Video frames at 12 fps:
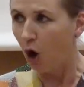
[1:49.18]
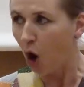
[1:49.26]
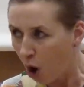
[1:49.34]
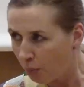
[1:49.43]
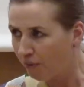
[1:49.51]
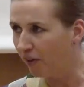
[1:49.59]

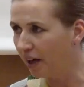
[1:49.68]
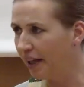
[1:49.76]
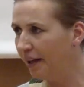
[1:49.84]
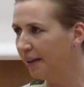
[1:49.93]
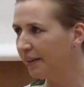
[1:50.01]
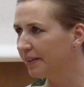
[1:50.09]

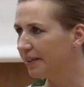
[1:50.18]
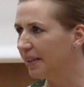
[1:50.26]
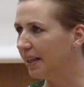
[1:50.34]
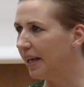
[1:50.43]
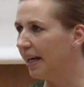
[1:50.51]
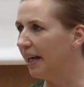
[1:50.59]
Hopefully,
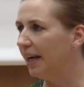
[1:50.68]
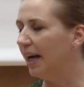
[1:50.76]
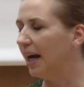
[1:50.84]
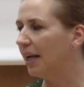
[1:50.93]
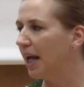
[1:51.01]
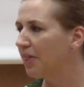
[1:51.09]

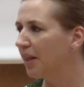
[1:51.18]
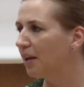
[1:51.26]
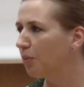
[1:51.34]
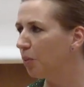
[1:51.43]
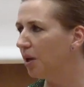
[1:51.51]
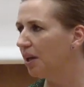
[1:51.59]
and I think
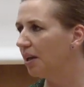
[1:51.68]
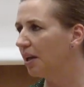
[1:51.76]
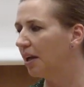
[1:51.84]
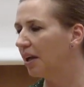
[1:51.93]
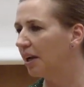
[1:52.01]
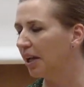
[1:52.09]
we
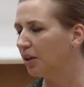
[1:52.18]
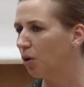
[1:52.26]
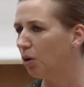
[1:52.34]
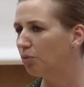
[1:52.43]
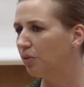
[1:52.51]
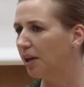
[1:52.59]
can
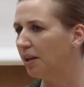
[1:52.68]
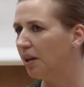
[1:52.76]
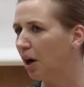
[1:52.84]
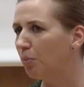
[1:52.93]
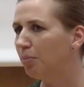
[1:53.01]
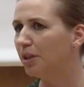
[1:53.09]
already
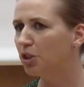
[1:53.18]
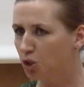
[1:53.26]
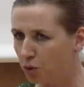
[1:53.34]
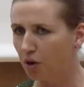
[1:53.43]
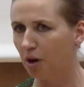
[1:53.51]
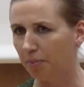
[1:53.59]
now be
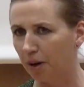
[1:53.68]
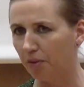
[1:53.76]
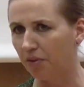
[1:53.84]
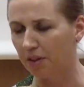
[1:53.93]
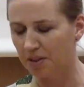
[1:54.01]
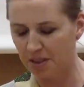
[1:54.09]
sure
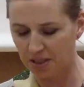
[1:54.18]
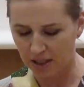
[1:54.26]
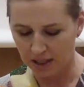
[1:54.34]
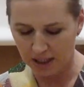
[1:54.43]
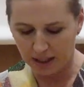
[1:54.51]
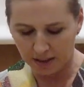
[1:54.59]
about this,
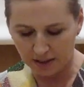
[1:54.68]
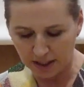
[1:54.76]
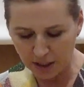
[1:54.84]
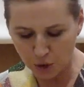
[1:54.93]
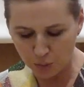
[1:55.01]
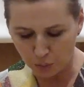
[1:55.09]

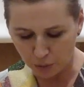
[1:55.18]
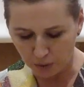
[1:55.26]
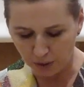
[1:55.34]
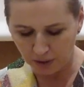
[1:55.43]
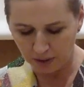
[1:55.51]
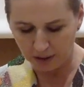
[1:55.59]
this
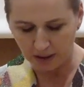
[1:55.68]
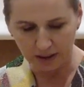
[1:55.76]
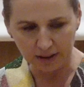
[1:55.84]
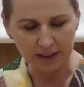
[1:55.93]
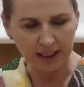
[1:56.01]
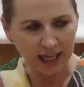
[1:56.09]
will
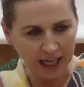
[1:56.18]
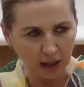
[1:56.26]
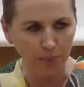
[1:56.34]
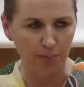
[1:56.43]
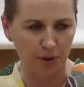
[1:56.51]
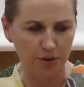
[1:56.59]

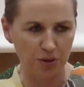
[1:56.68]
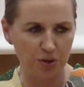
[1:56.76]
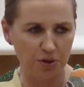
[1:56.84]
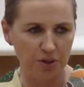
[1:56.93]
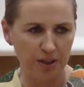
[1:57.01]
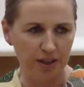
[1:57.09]
help
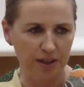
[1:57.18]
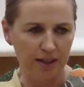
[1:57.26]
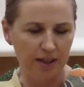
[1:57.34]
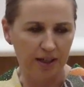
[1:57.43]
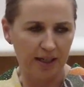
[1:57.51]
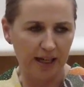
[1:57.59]
us
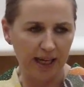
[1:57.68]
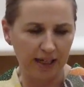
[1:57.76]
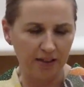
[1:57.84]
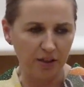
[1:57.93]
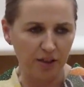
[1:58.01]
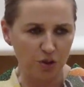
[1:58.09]

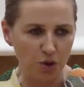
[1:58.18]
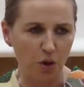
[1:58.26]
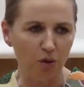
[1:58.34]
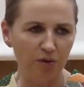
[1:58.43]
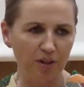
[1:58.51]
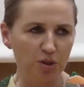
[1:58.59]
in
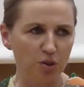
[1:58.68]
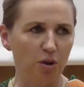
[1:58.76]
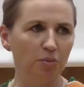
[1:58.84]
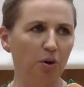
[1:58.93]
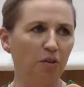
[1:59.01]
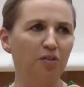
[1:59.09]
solving
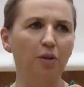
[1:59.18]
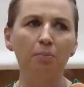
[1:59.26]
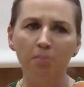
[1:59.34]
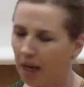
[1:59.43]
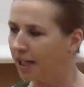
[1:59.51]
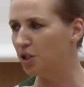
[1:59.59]
some of the
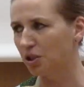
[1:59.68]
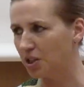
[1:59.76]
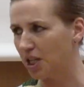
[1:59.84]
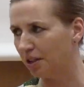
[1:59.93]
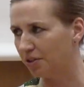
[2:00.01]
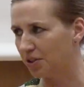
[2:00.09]
major
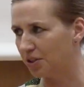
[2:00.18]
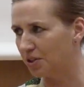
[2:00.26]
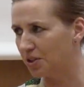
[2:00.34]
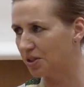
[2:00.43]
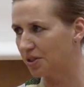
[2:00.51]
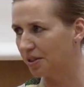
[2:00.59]

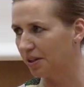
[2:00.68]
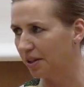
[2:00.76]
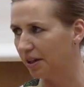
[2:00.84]
challenges